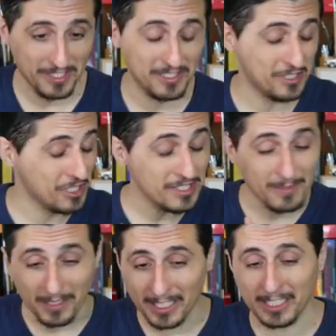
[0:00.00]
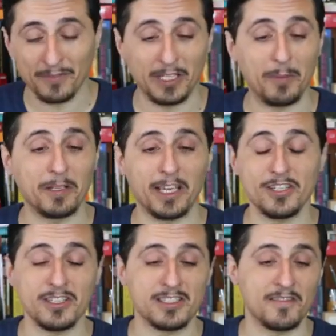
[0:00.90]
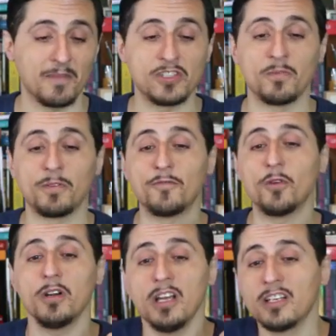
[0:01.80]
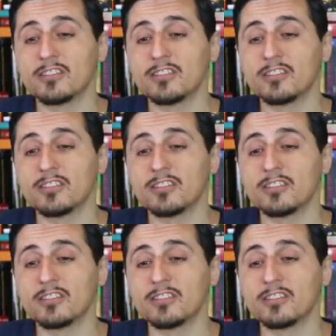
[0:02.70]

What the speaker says: This is just the beginning of the application, as I mentioned before.